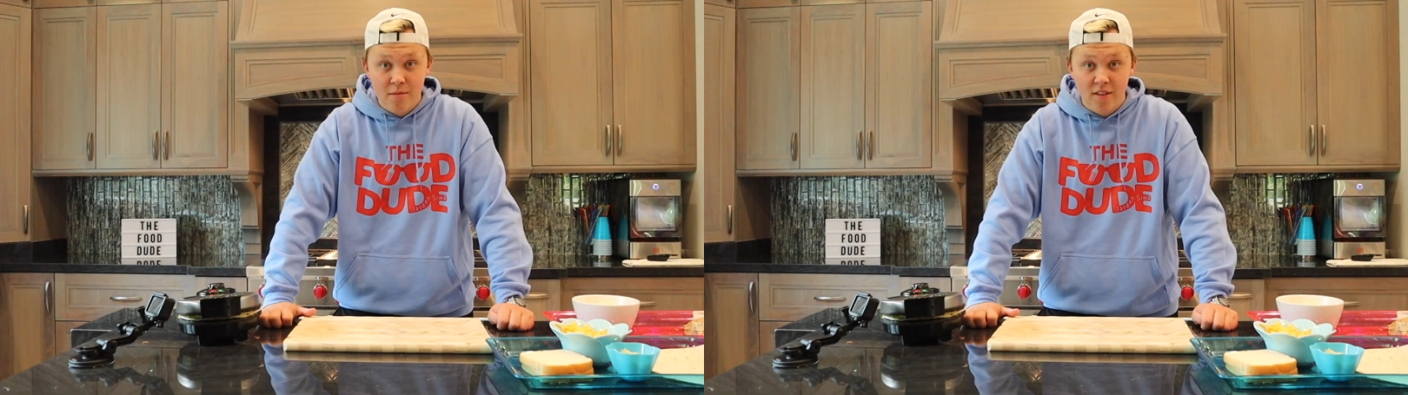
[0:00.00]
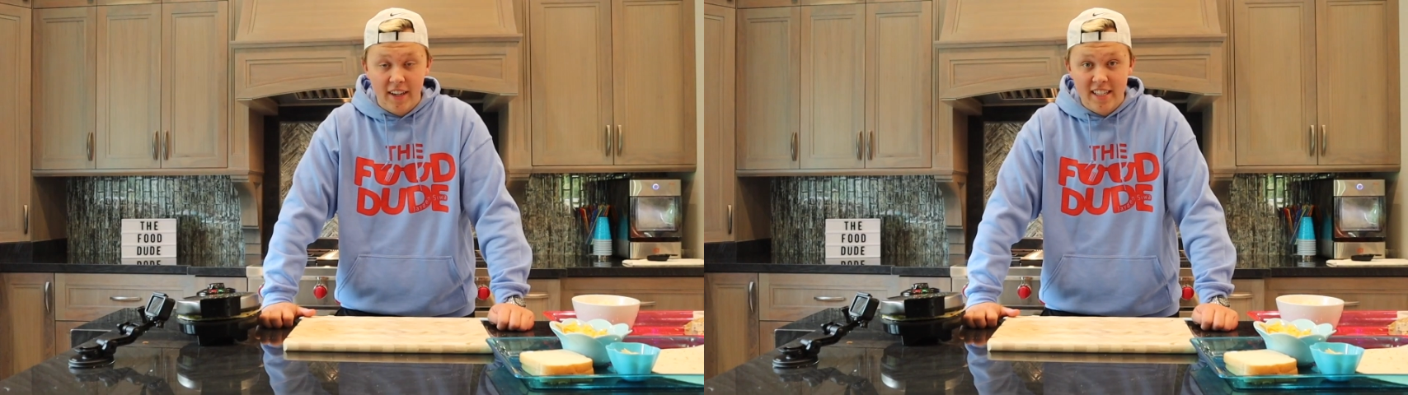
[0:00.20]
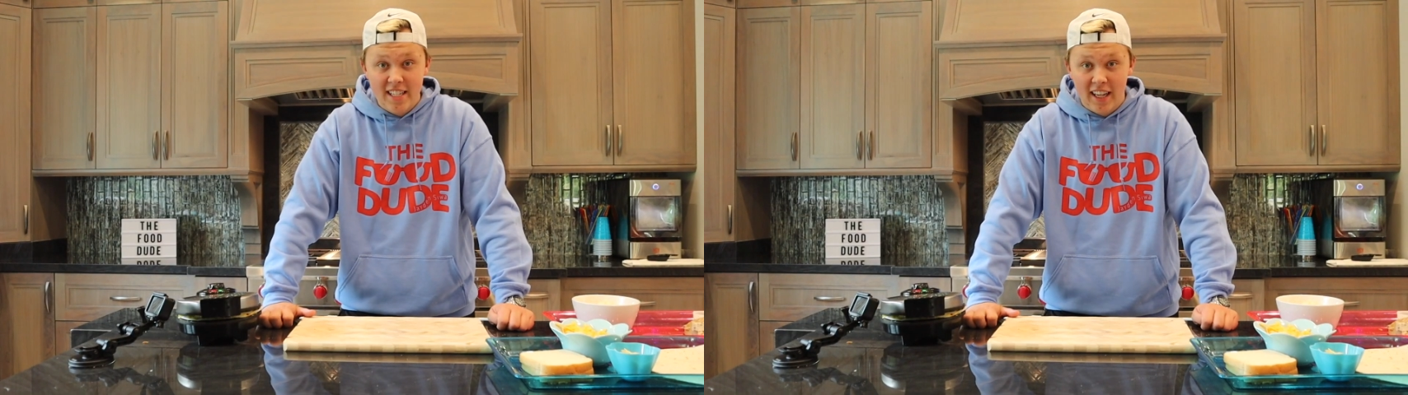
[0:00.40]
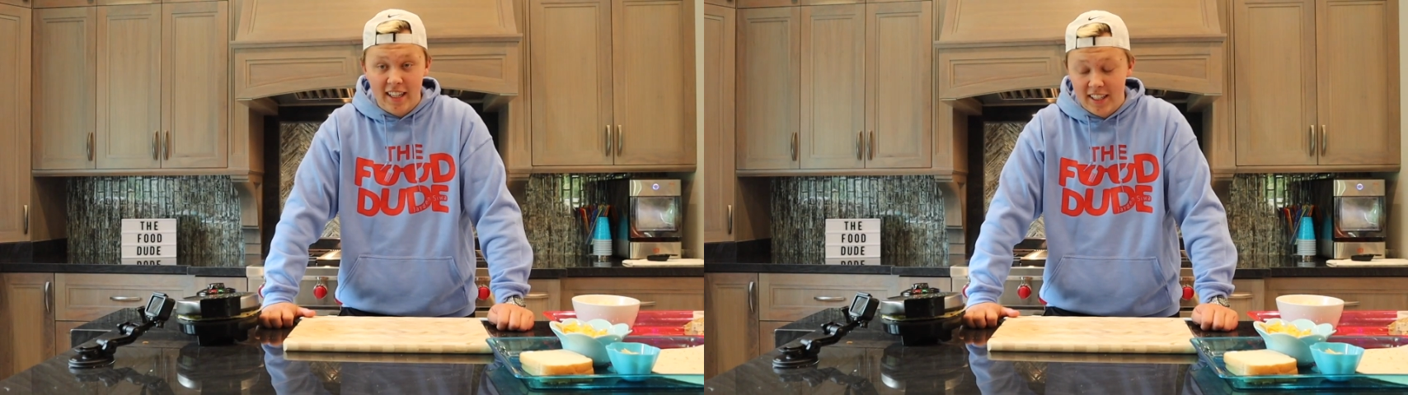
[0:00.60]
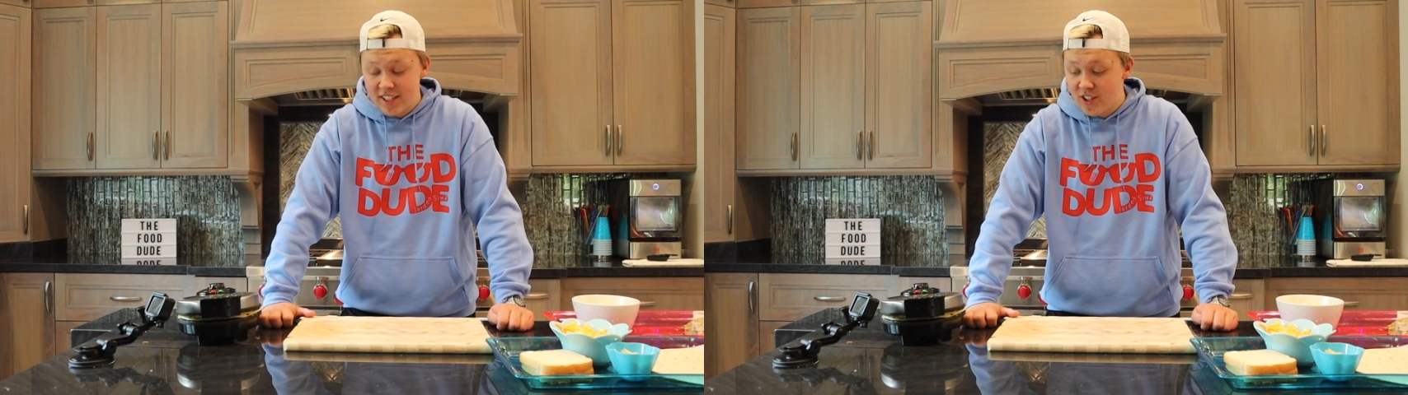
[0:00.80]
Moving it
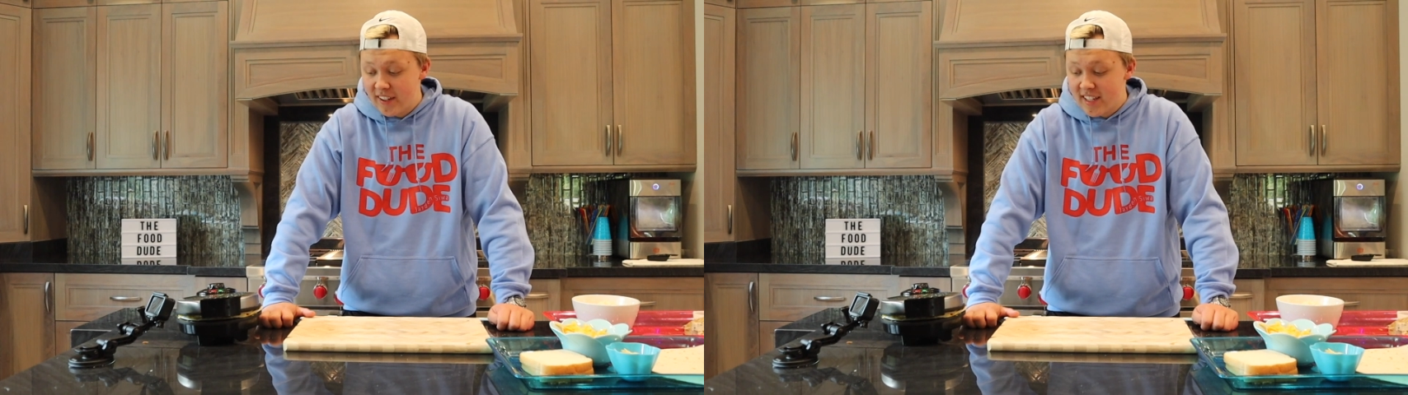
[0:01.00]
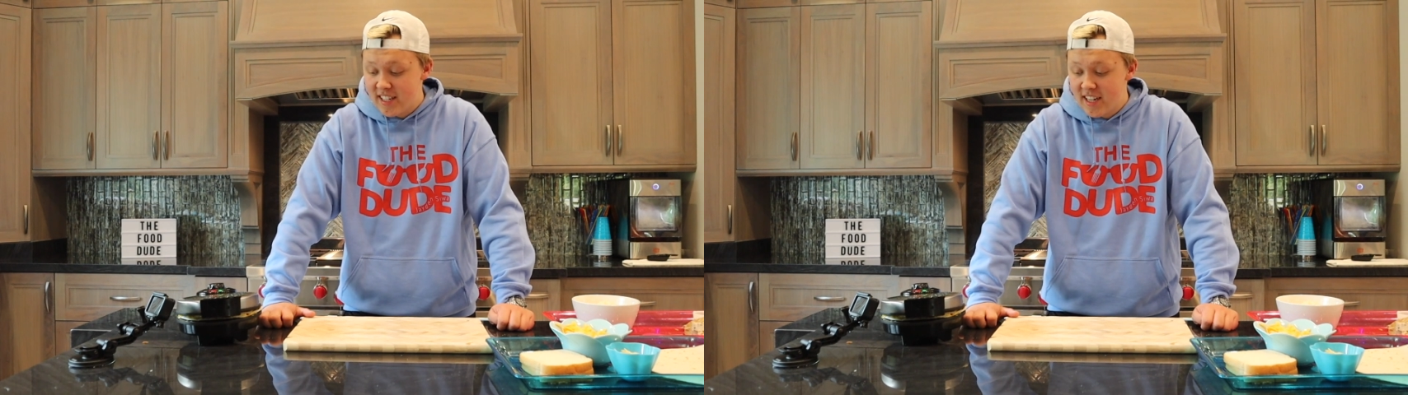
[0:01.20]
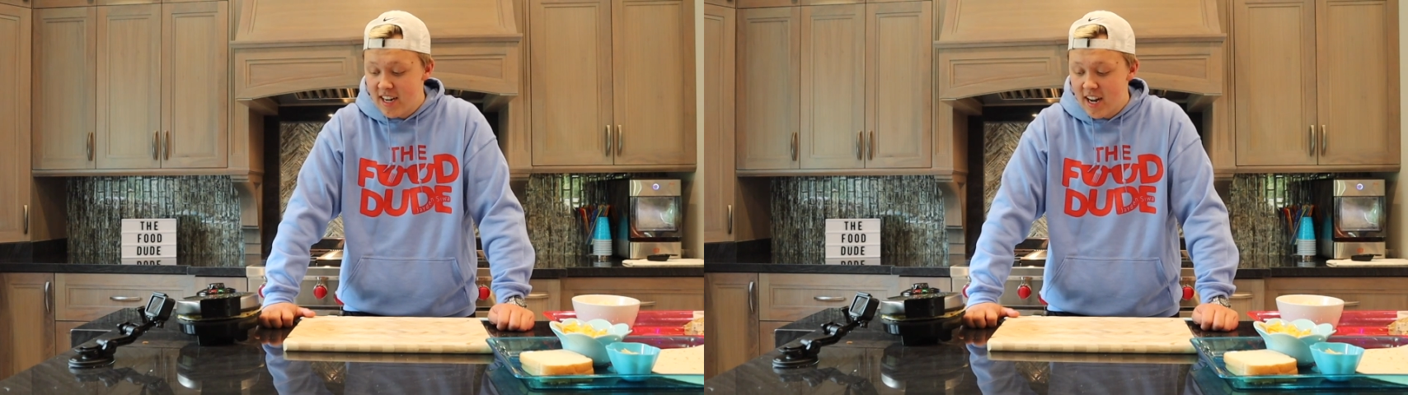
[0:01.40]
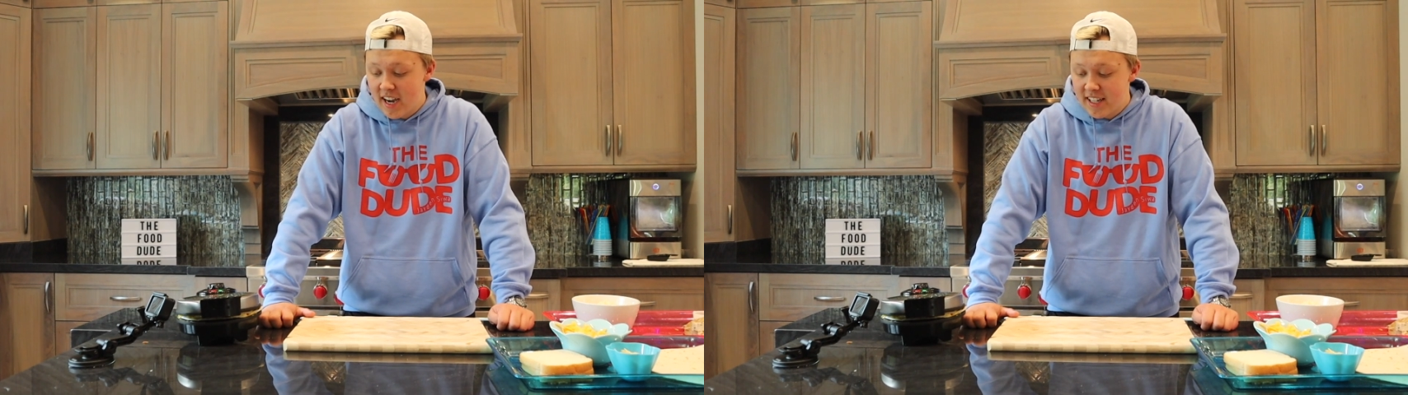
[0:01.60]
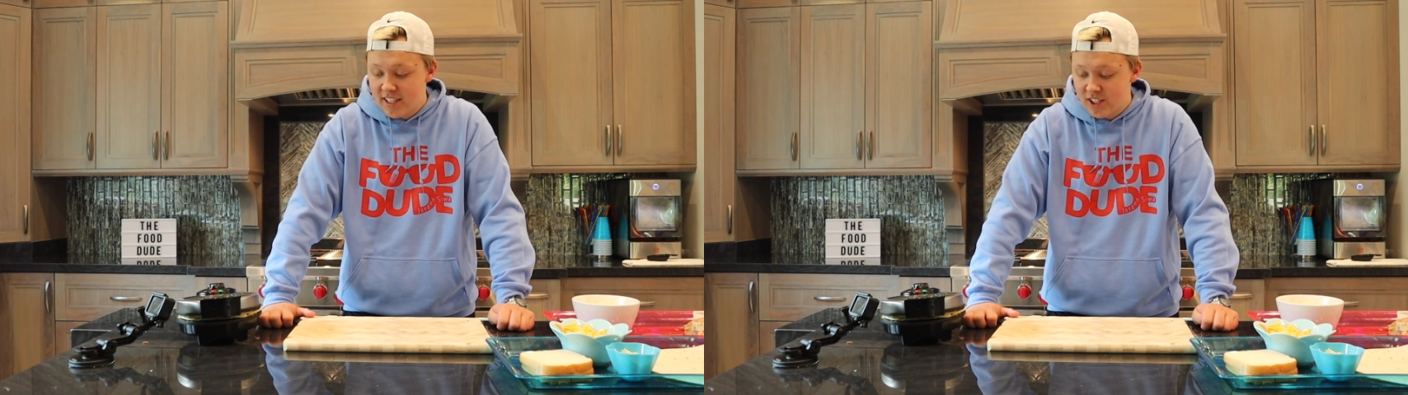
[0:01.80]
slightly so it gets
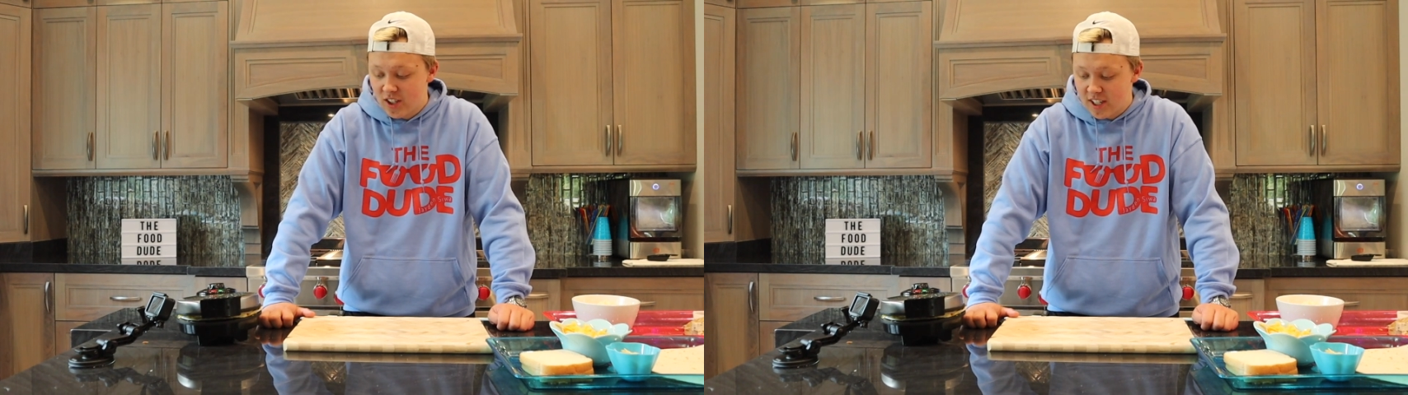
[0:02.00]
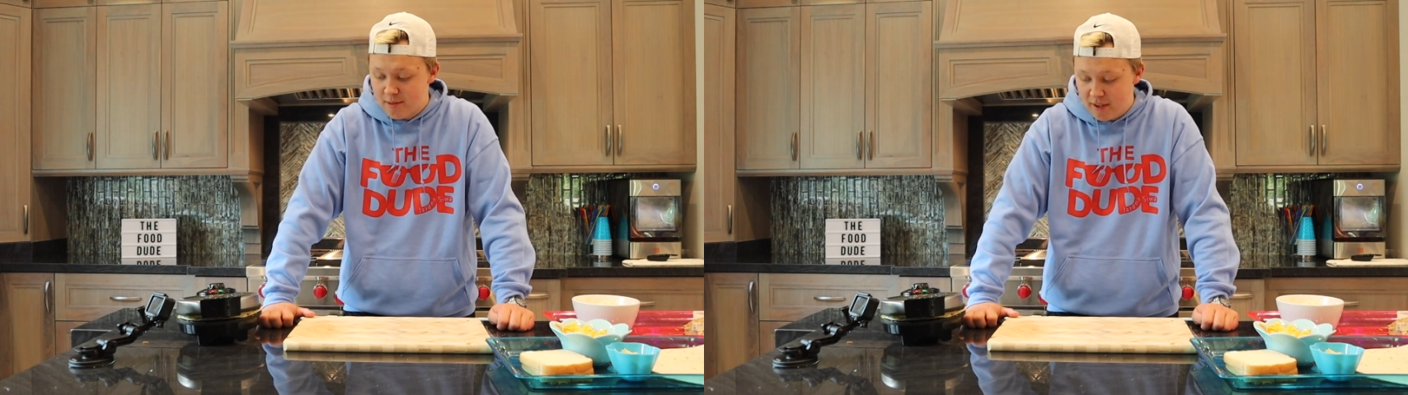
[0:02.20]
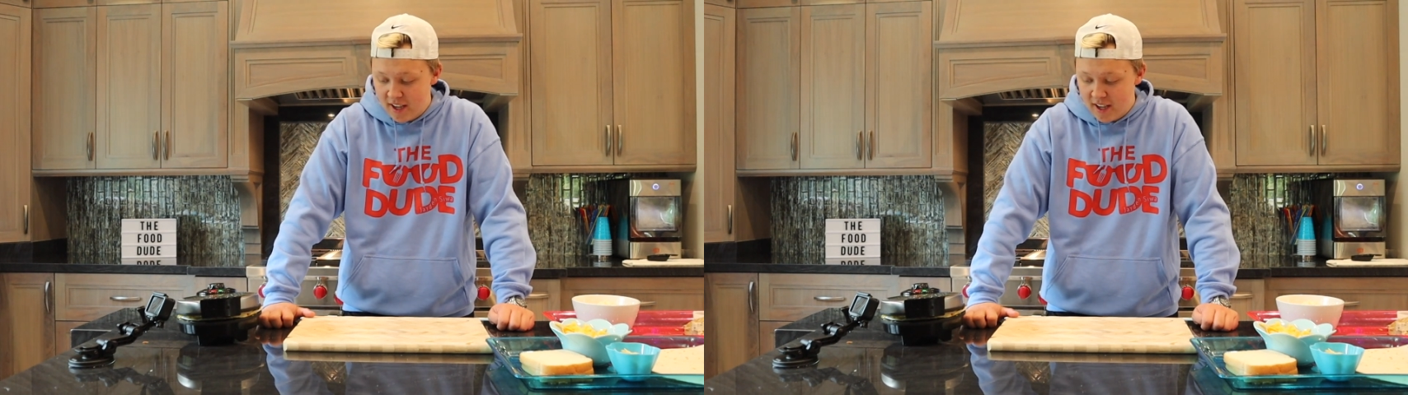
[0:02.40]
nice and crispy.